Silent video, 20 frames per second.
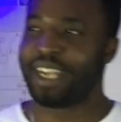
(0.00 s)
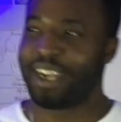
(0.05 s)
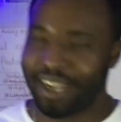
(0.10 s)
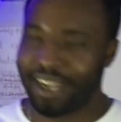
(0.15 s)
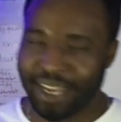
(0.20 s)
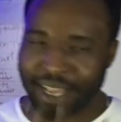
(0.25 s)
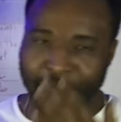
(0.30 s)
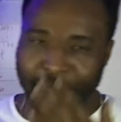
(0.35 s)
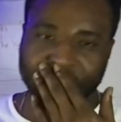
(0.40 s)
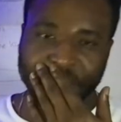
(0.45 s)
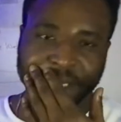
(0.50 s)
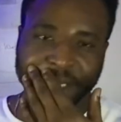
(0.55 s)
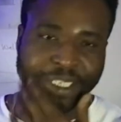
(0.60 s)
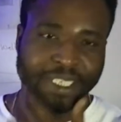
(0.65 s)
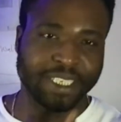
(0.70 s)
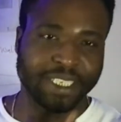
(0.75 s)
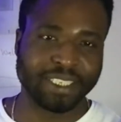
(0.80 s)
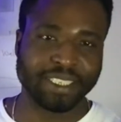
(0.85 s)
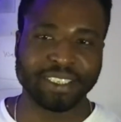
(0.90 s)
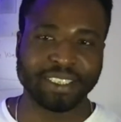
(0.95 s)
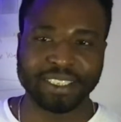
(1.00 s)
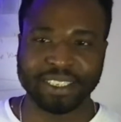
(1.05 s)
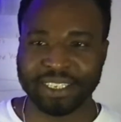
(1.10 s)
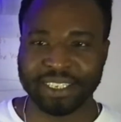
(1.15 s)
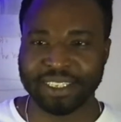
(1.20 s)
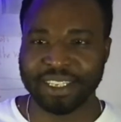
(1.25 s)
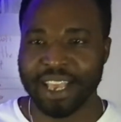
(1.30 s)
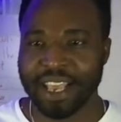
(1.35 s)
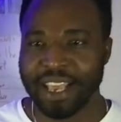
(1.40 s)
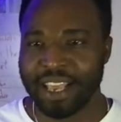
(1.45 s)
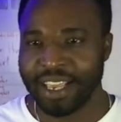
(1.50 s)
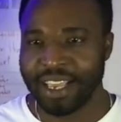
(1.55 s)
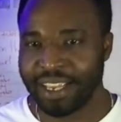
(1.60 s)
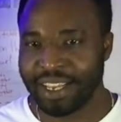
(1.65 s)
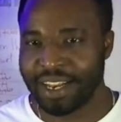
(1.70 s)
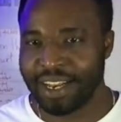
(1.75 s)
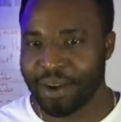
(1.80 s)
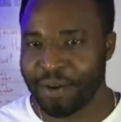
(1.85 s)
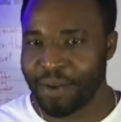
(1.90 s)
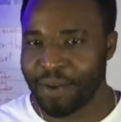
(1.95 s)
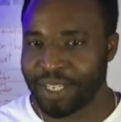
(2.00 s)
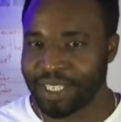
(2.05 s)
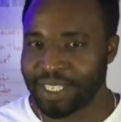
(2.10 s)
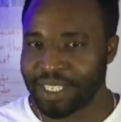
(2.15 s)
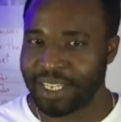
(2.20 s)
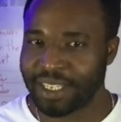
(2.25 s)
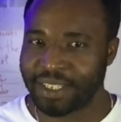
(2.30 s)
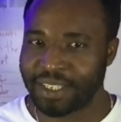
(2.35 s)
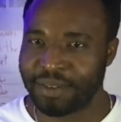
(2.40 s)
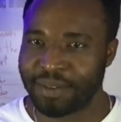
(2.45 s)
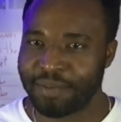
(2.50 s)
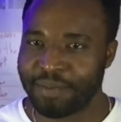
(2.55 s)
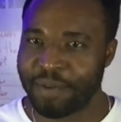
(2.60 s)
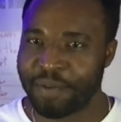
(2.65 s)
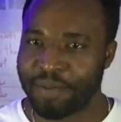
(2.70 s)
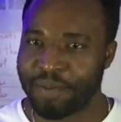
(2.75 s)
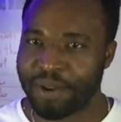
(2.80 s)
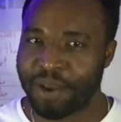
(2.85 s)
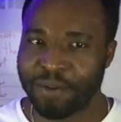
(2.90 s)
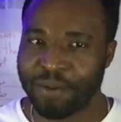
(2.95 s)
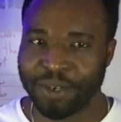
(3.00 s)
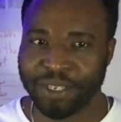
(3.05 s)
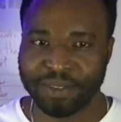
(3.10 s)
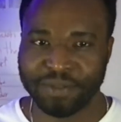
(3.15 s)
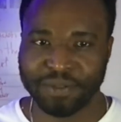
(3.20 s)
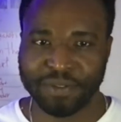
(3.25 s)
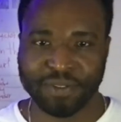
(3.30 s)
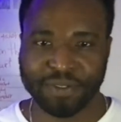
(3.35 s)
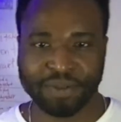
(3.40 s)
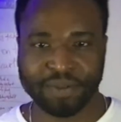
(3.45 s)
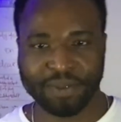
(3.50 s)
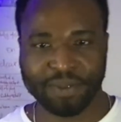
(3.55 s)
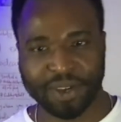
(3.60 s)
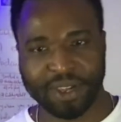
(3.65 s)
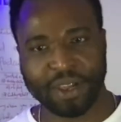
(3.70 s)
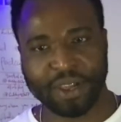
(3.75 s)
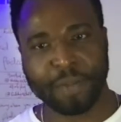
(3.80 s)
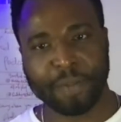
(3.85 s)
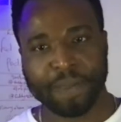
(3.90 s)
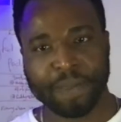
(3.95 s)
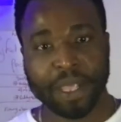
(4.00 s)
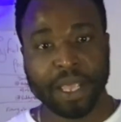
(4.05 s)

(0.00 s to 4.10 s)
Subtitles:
I really appreciate it. Yes, either ways that the people are watching from. Okay.